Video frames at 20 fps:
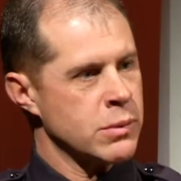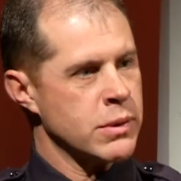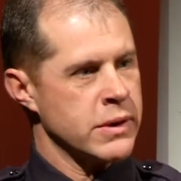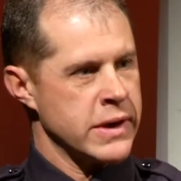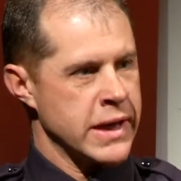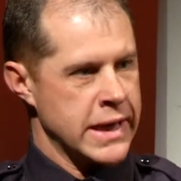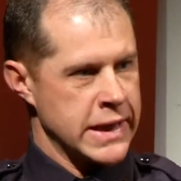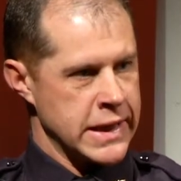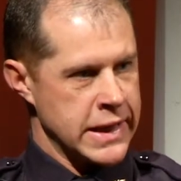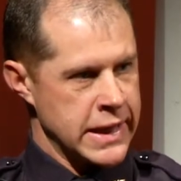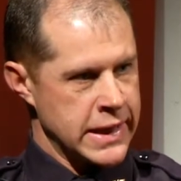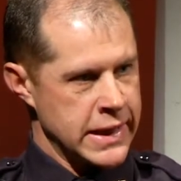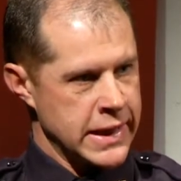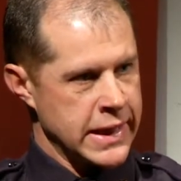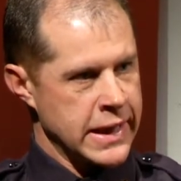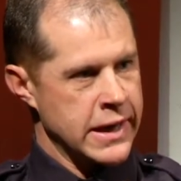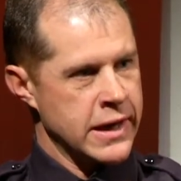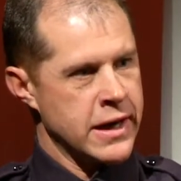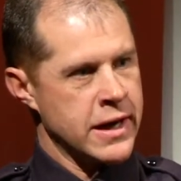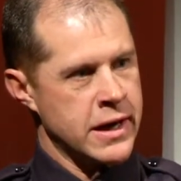of '98 I
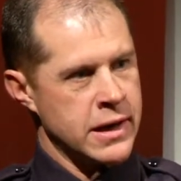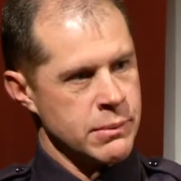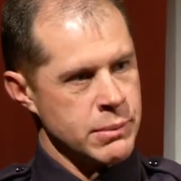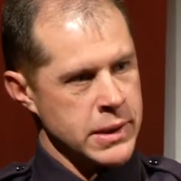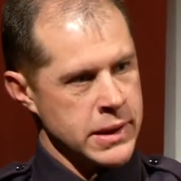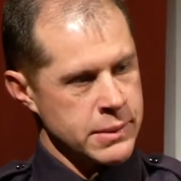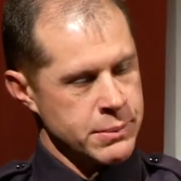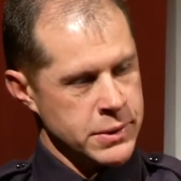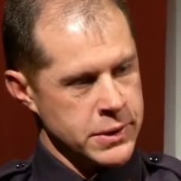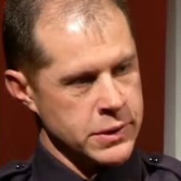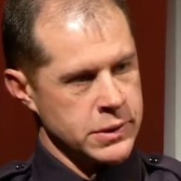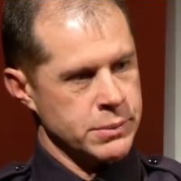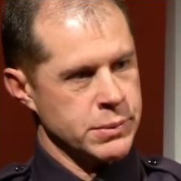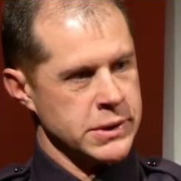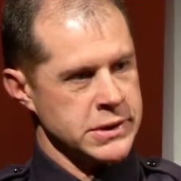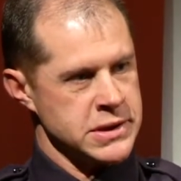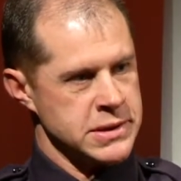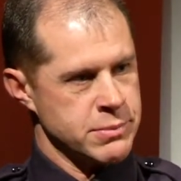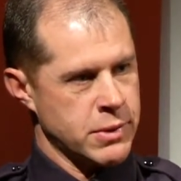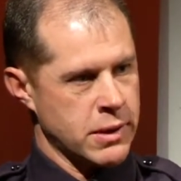got hired by the Paducah
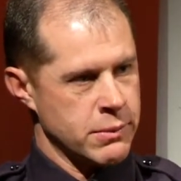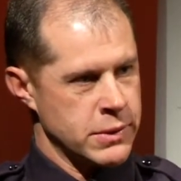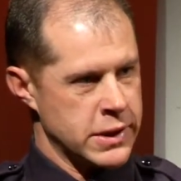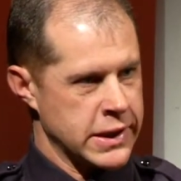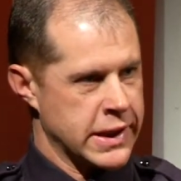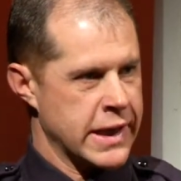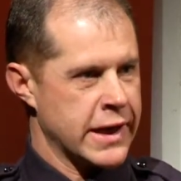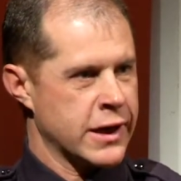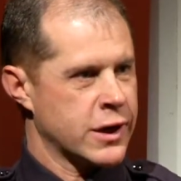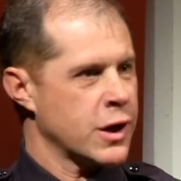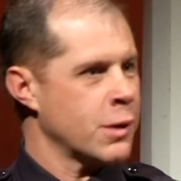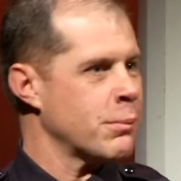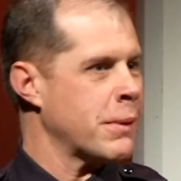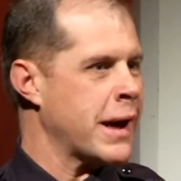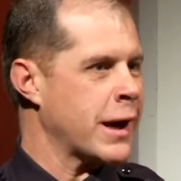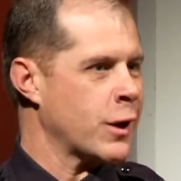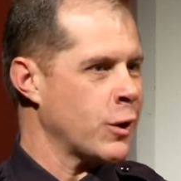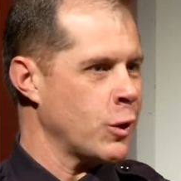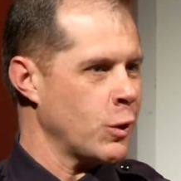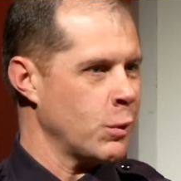Police Department to kind of come
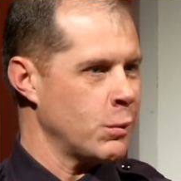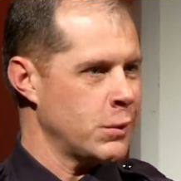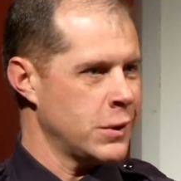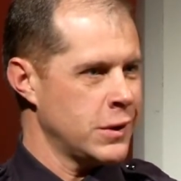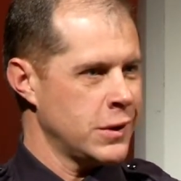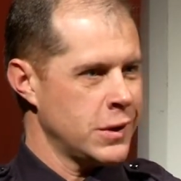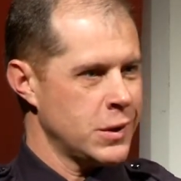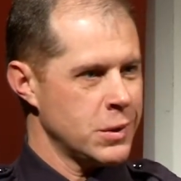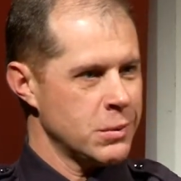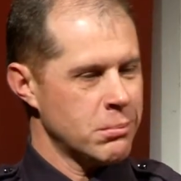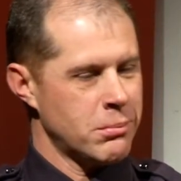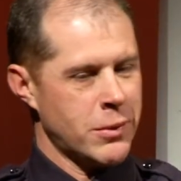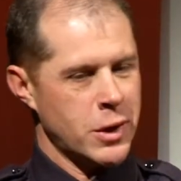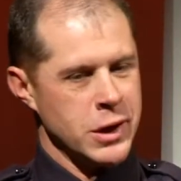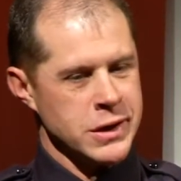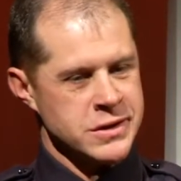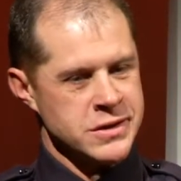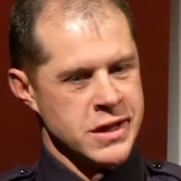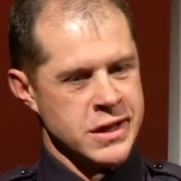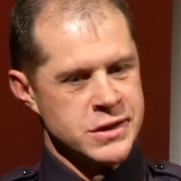back home.
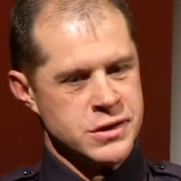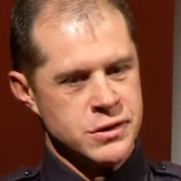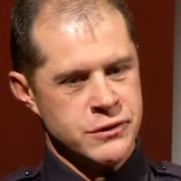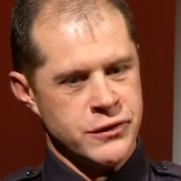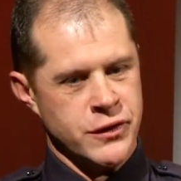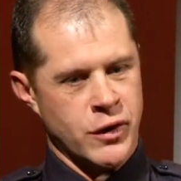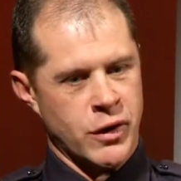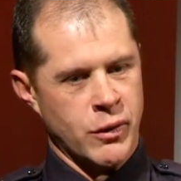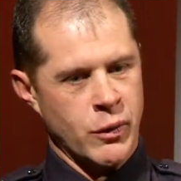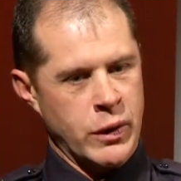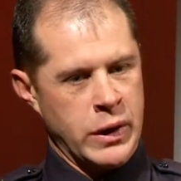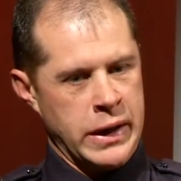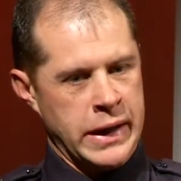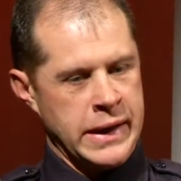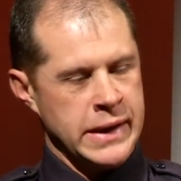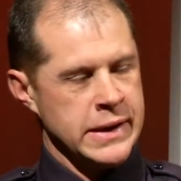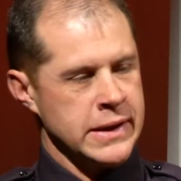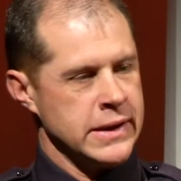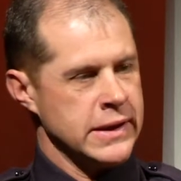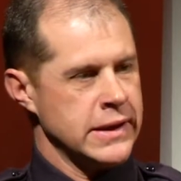Murray's not too far
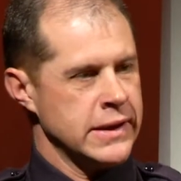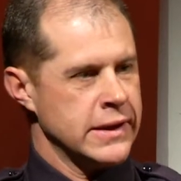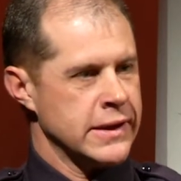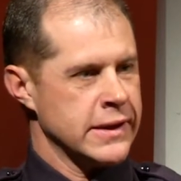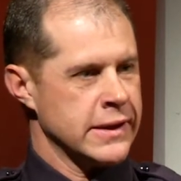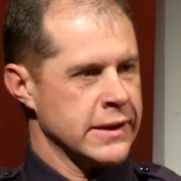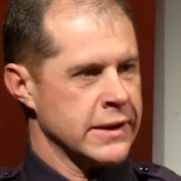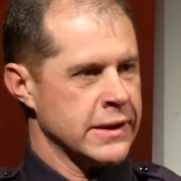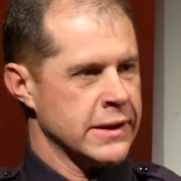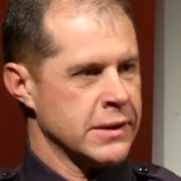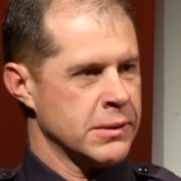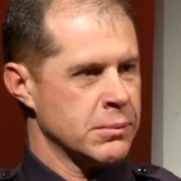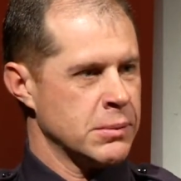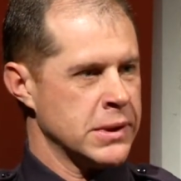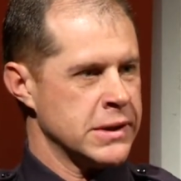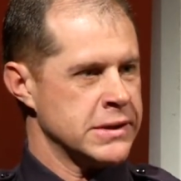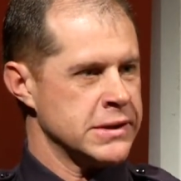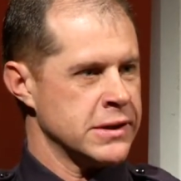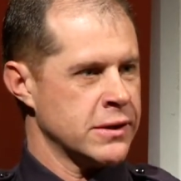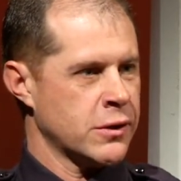away,
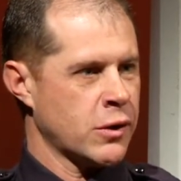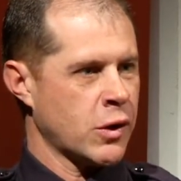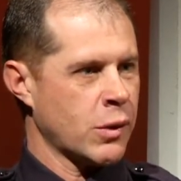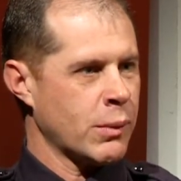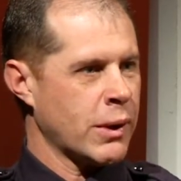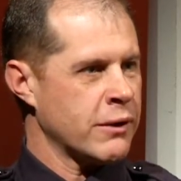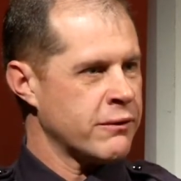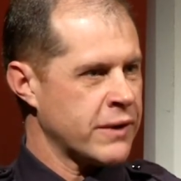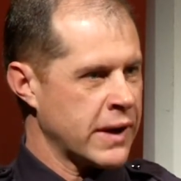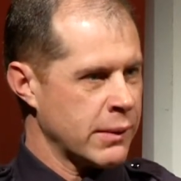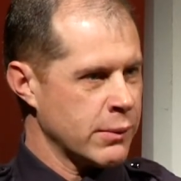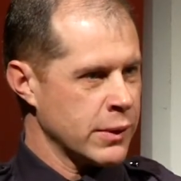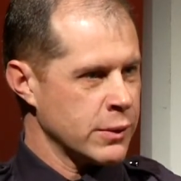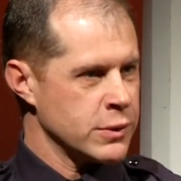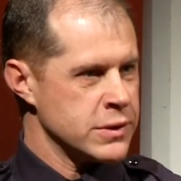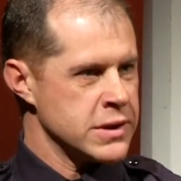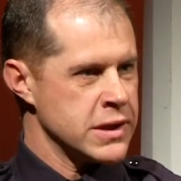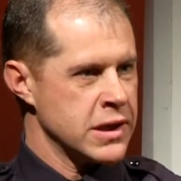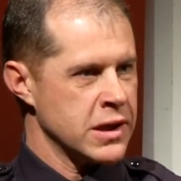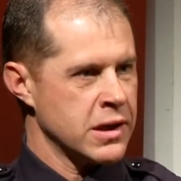but all my family
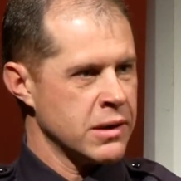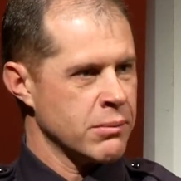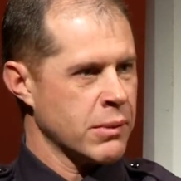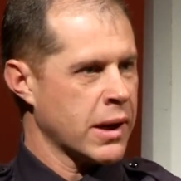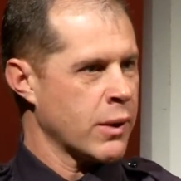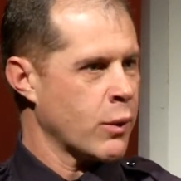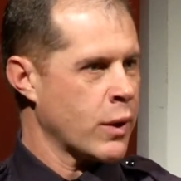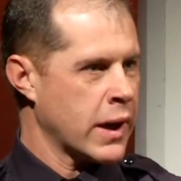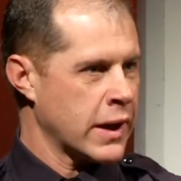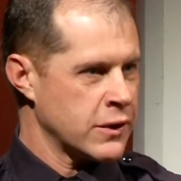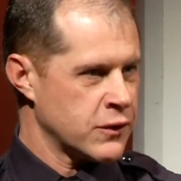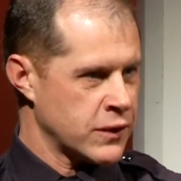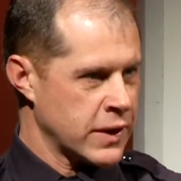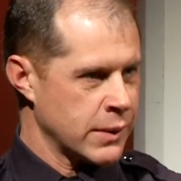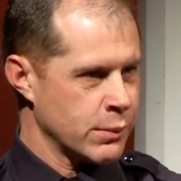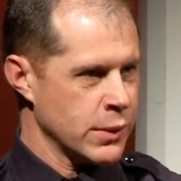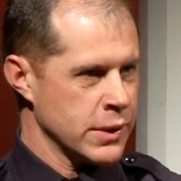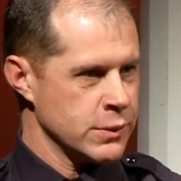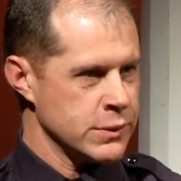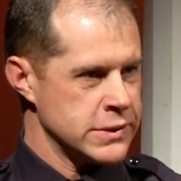was here, my wife's
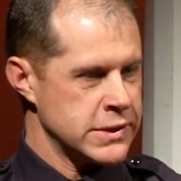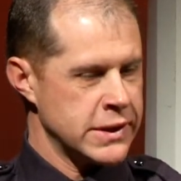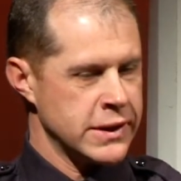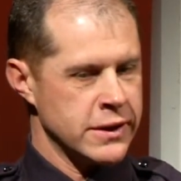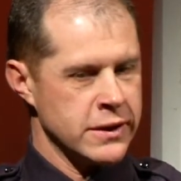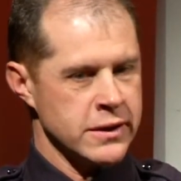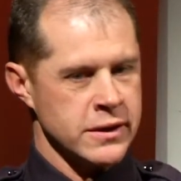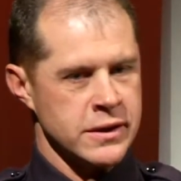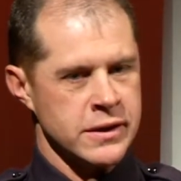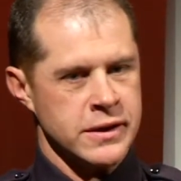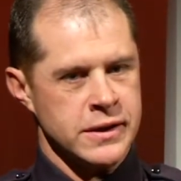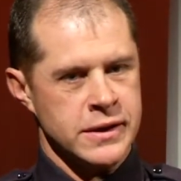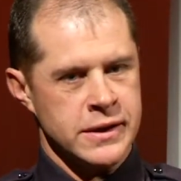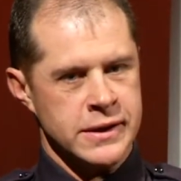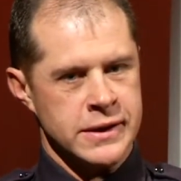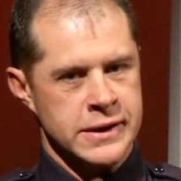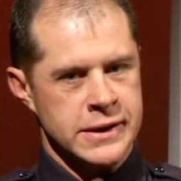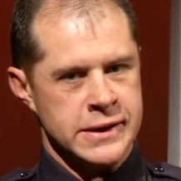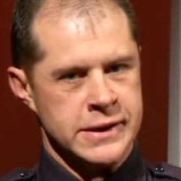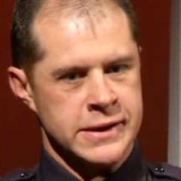family was here,
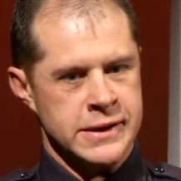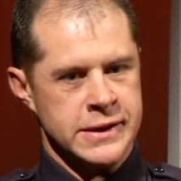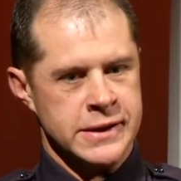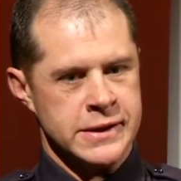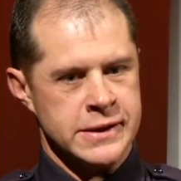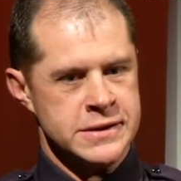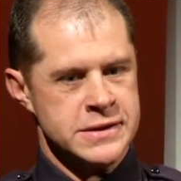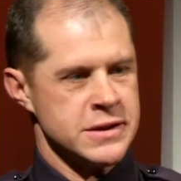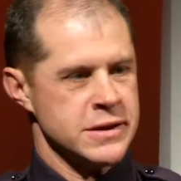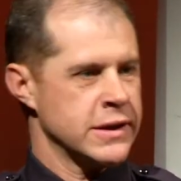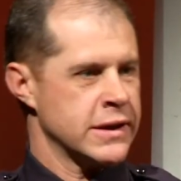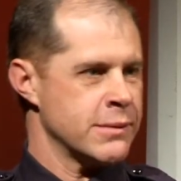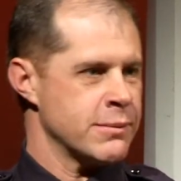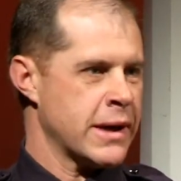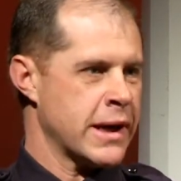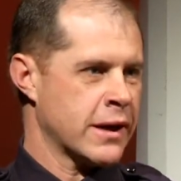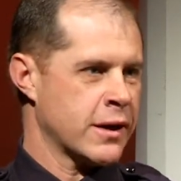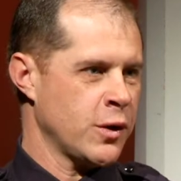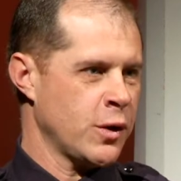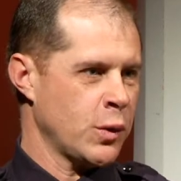and so to get
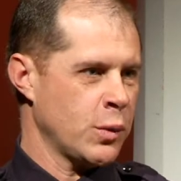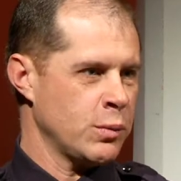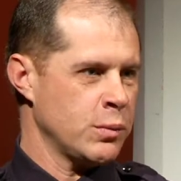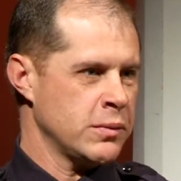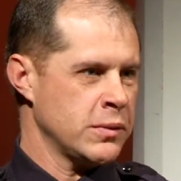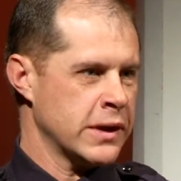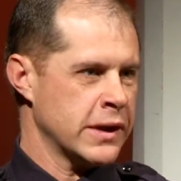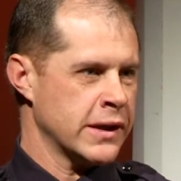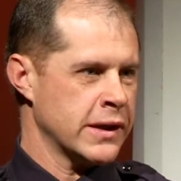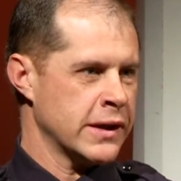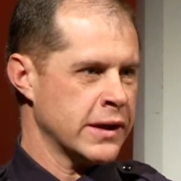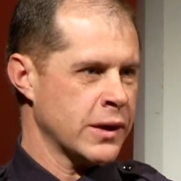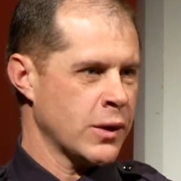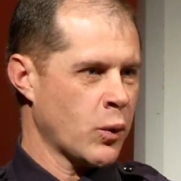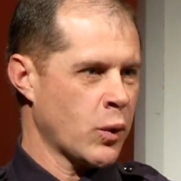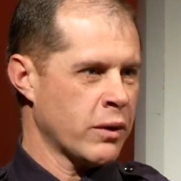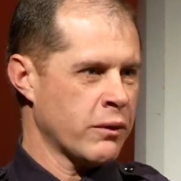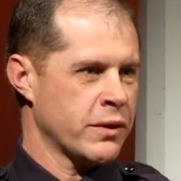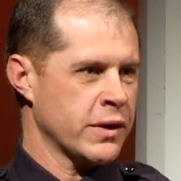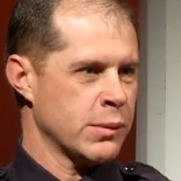back home and
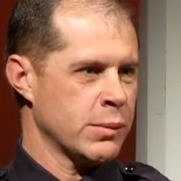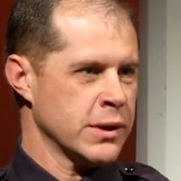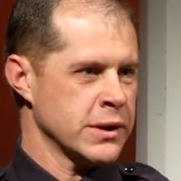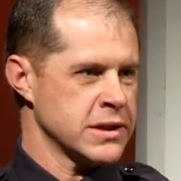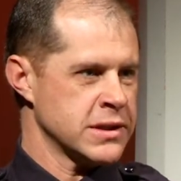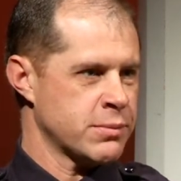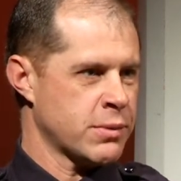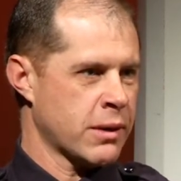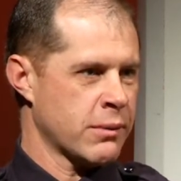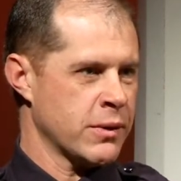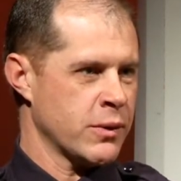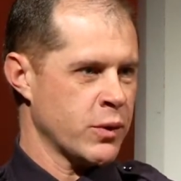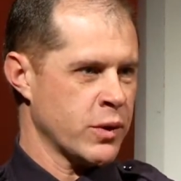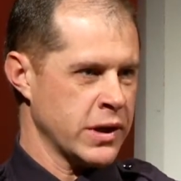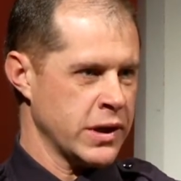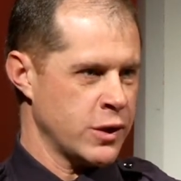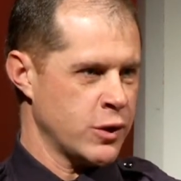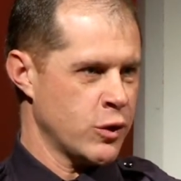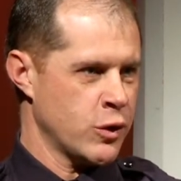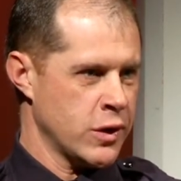work for the police department where
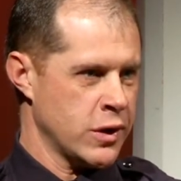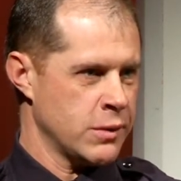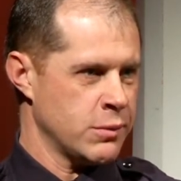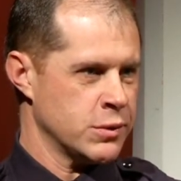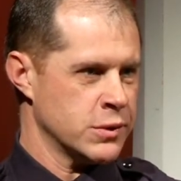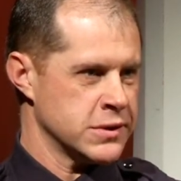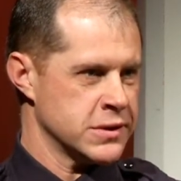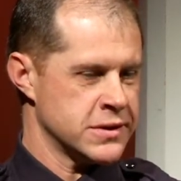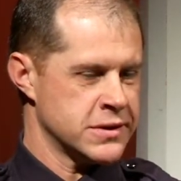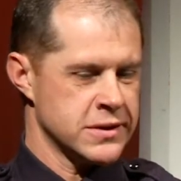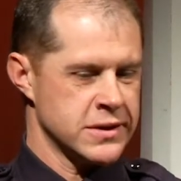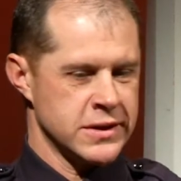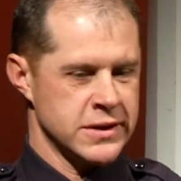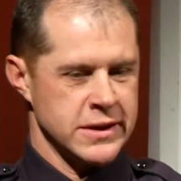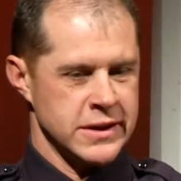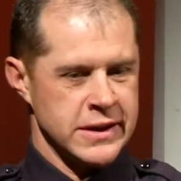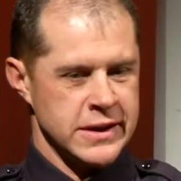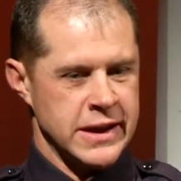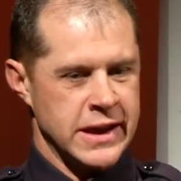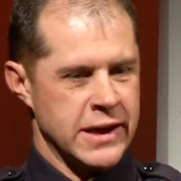you grew up was
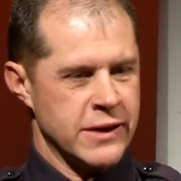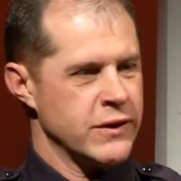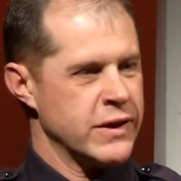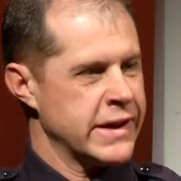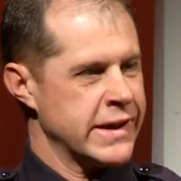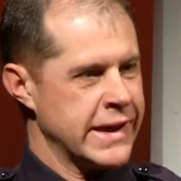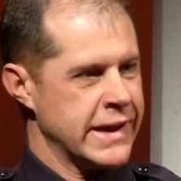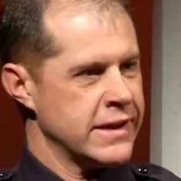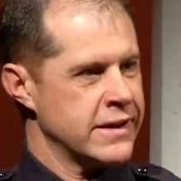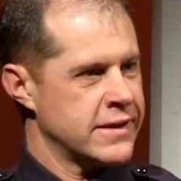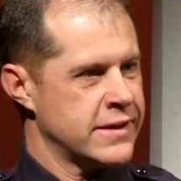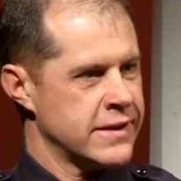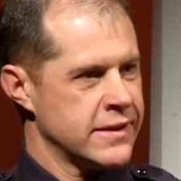kind of a neat